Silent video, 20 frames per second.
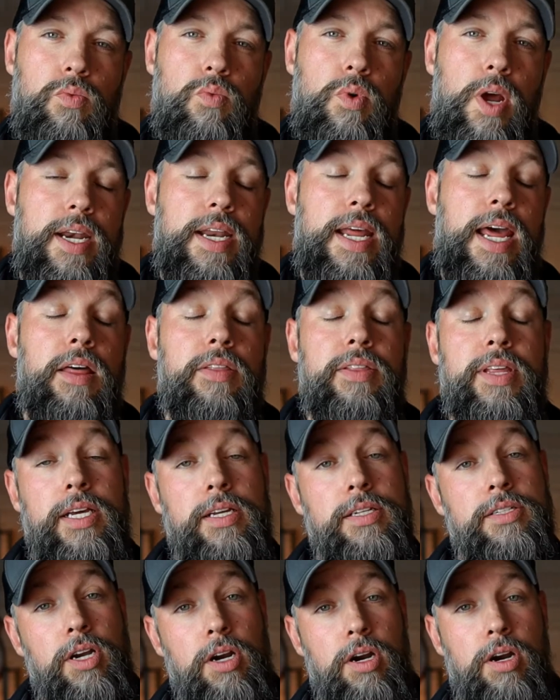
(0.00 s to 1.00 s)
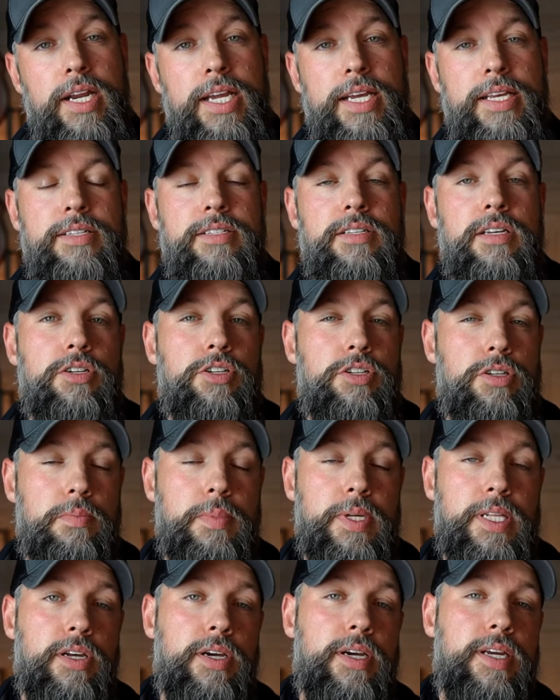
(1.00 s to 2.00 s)
Right now, the attorneys should
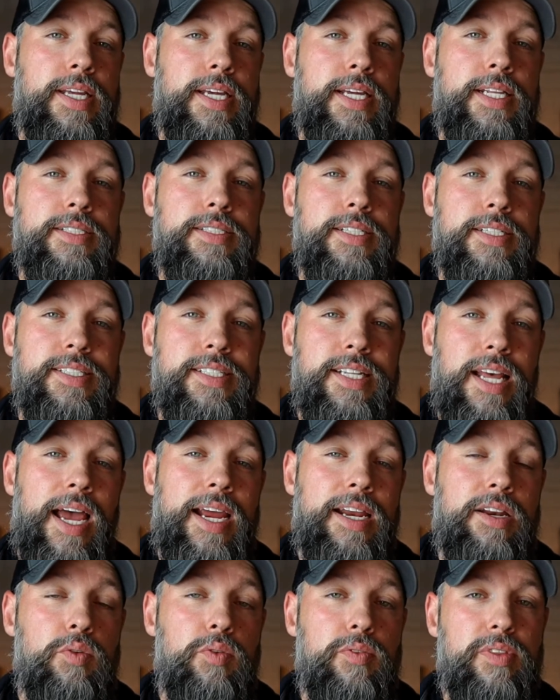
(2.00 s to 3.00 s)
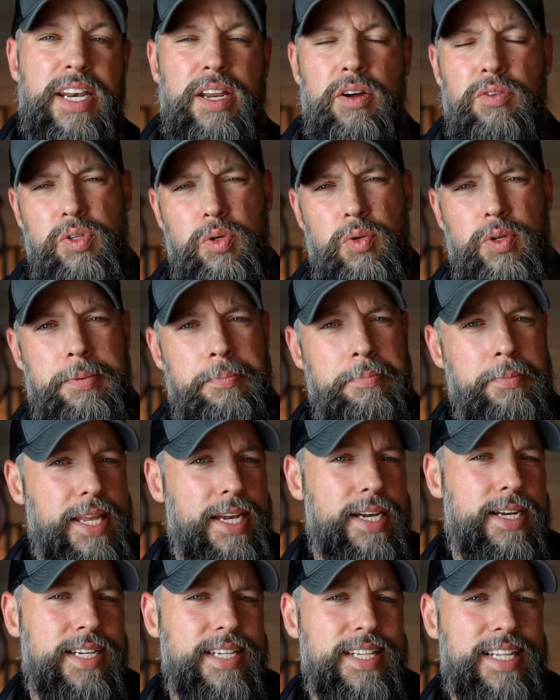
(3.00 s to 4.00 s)
be looking into title. They don't do it
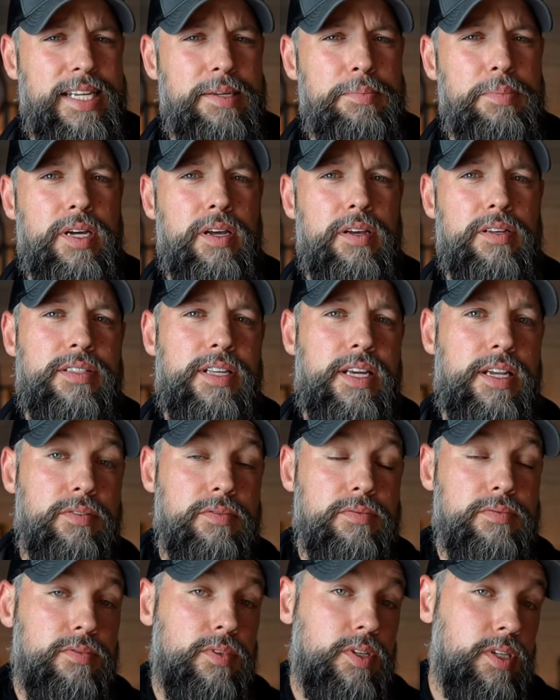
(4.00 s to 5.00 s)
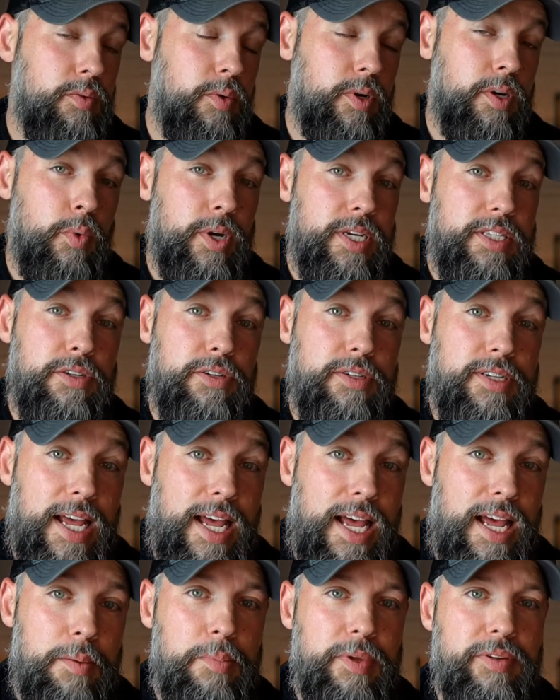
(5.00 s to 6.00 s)
immediately because they don't really want to waste their
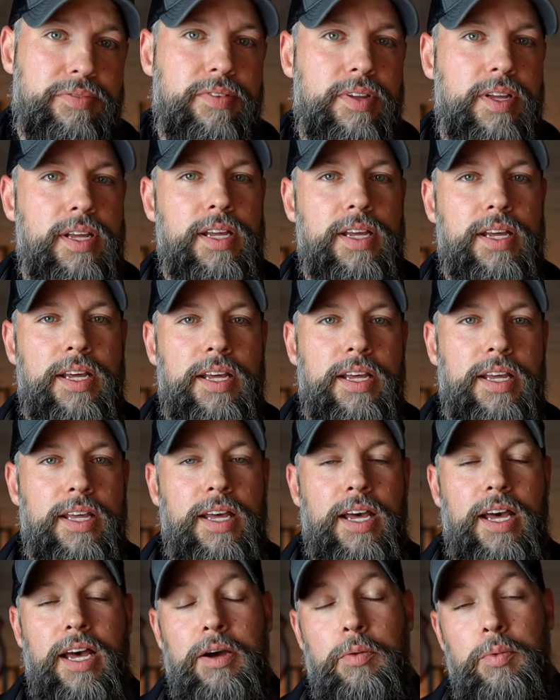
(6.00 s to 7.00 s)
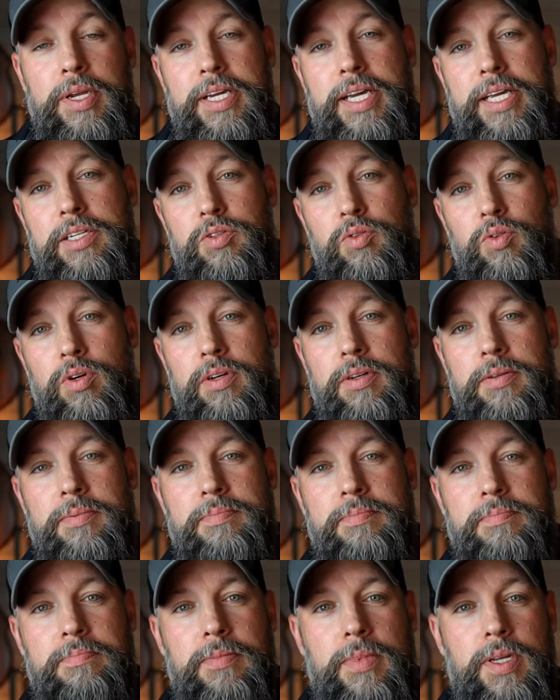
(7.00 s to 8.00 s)
time if we get to a
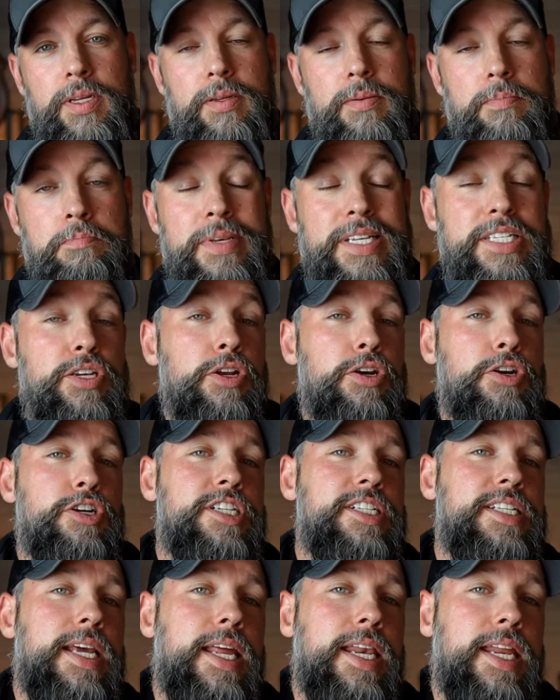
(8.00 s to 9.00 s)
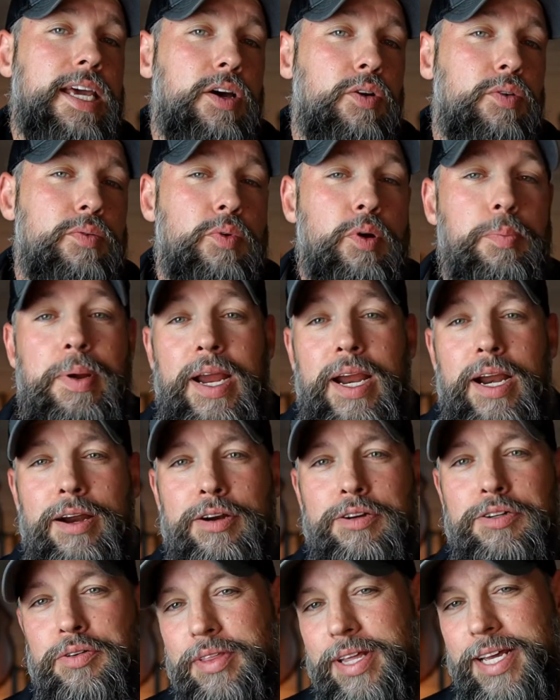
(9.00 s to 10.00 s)
misunderstanding on
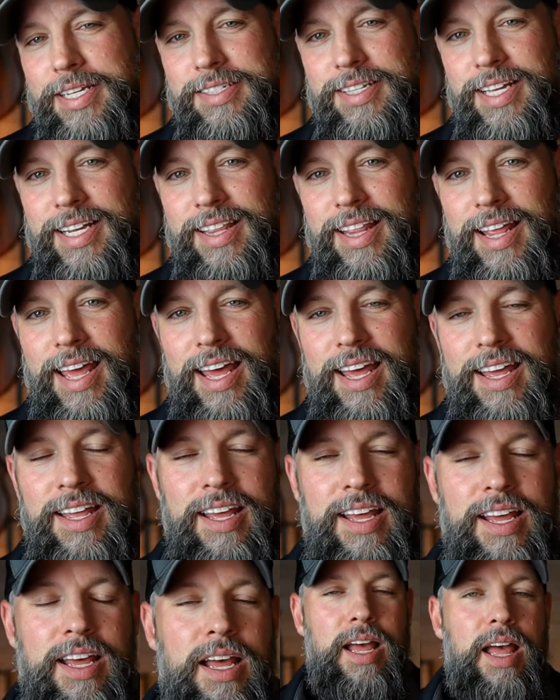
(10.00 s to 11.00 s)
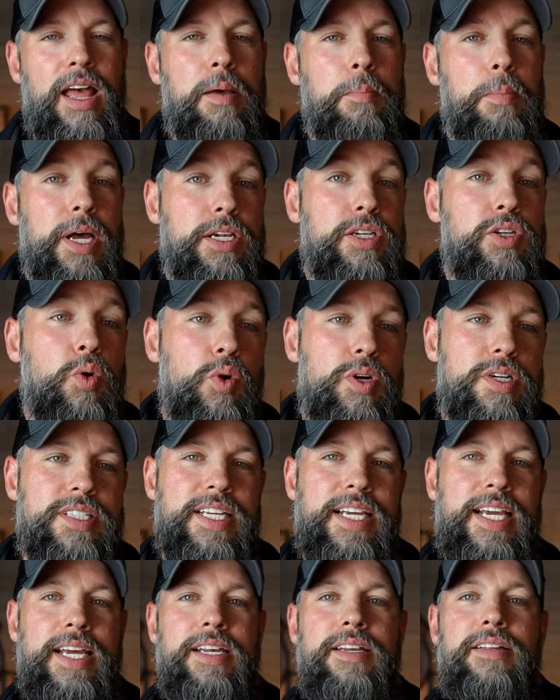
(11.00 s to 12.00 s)
repairs or things like that. But towards
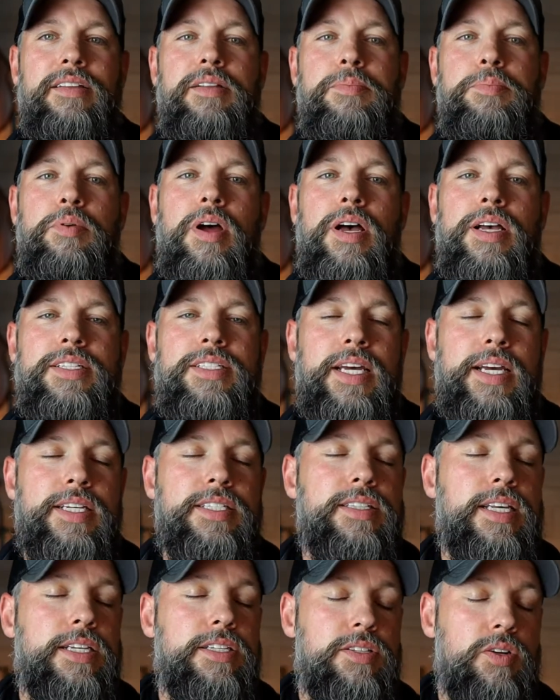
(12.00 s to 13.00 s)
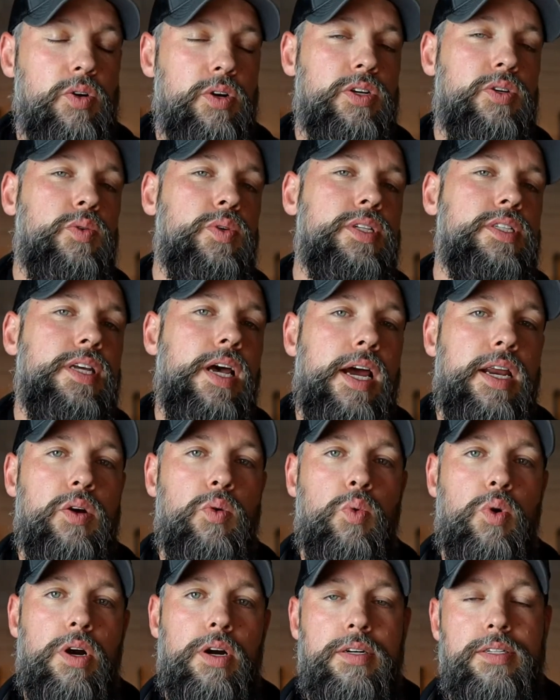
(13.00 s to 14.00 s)
the end of the process, they start doing
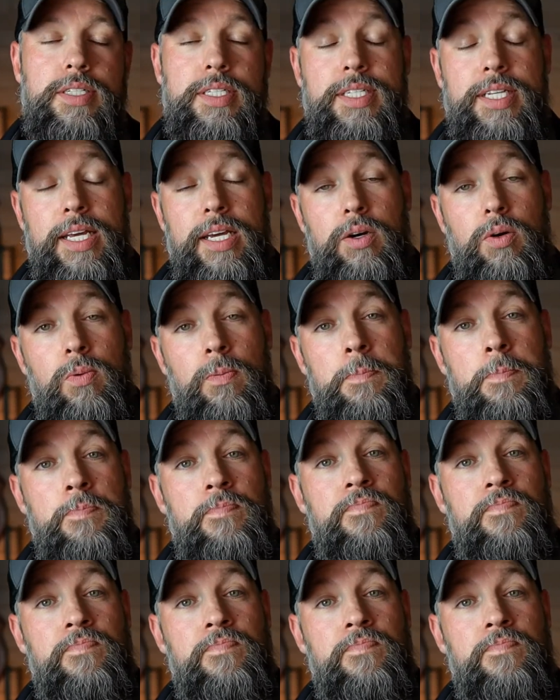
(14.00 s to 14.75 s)
title work to tell,